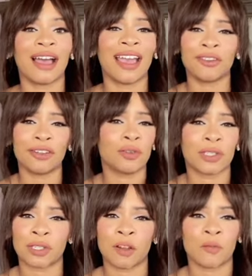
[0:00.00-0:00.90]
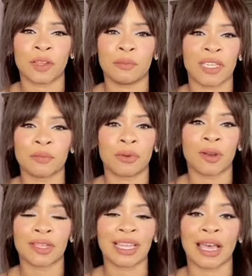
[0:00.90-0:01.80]
i don't use sulfate based
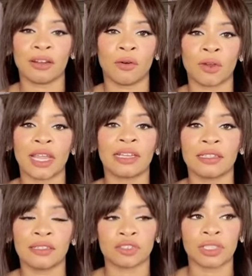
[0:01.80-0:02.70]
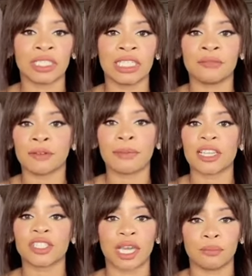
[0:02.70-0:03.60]
products at all like literally even my
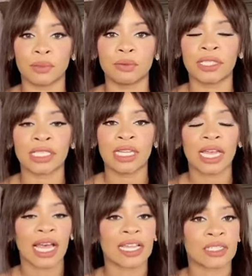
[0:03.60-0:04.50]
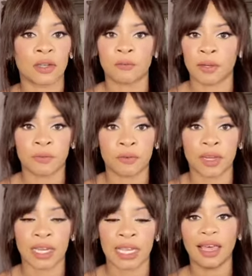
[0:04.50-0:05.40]
shampoos are sulfate free